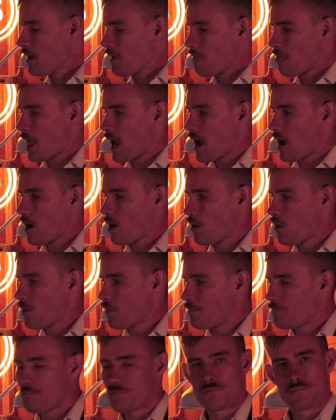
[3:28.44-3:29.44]

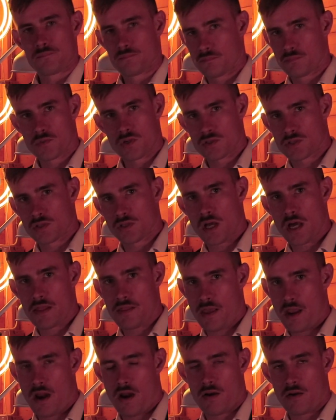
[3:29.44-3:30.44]
Now, there's a lot
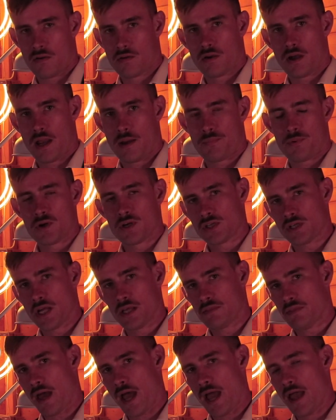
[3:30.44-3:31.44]
there. I
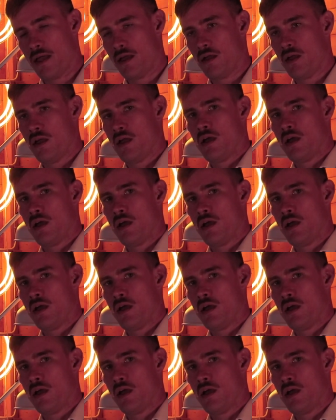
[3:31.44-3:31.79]
appreciate that.